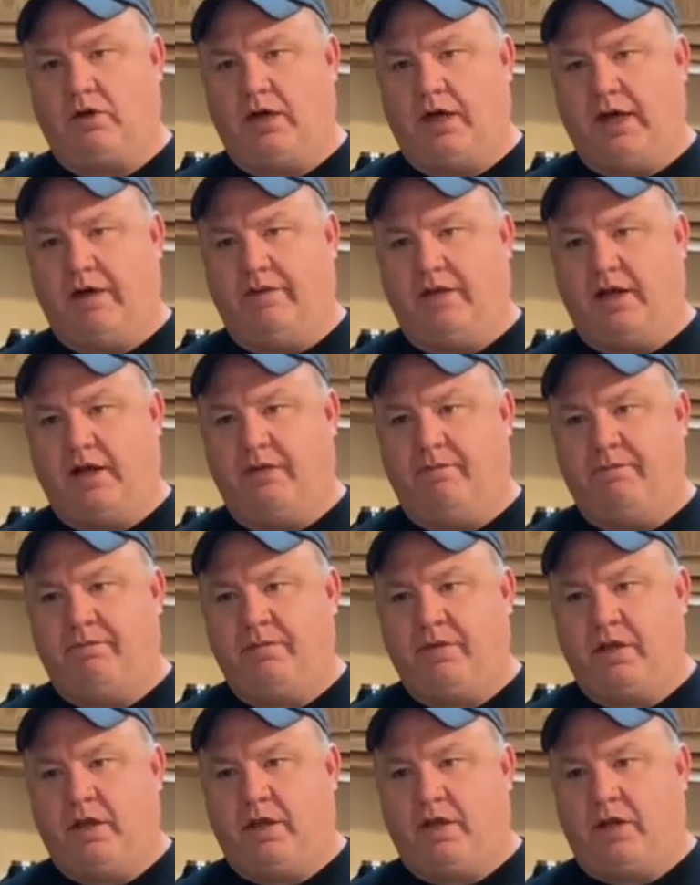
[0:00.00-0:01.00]
and then
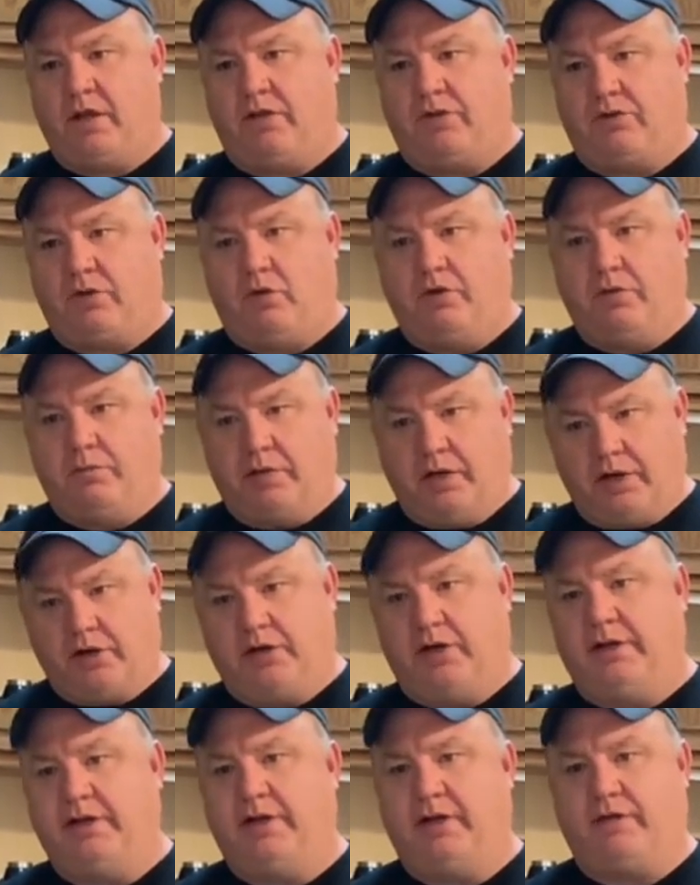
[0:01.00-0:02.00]
throw the
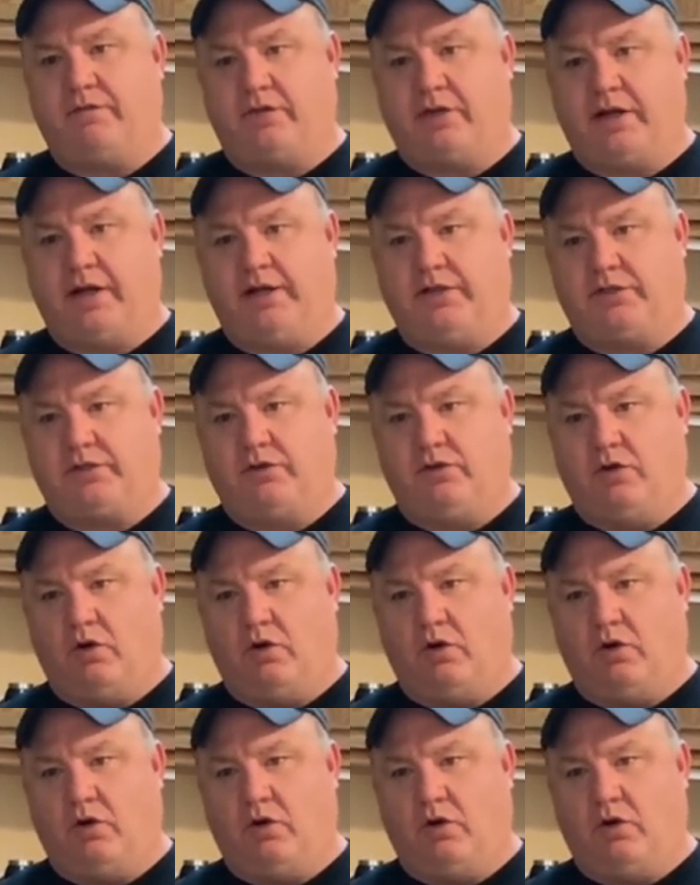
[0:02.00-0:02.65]
butter in there for taste?